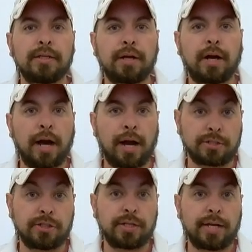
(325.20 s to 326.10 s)

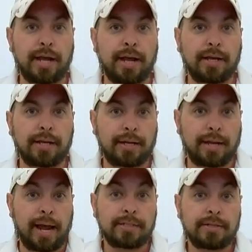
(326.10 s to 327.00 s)
oxygen
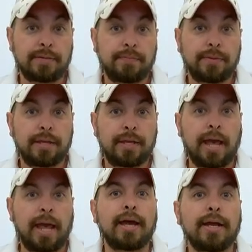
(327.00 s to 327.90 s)
gas.
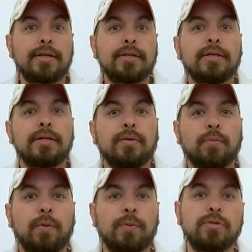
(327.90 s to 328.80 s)
And
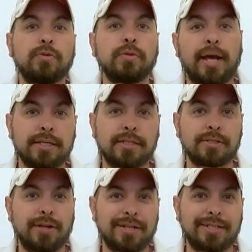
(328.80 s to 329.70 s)
when we do the Hess's
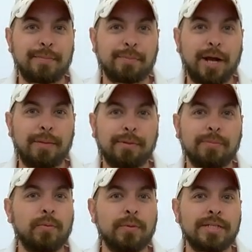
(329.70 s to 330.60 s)
law type problem,
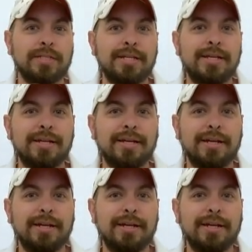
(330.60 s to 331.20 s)
what we see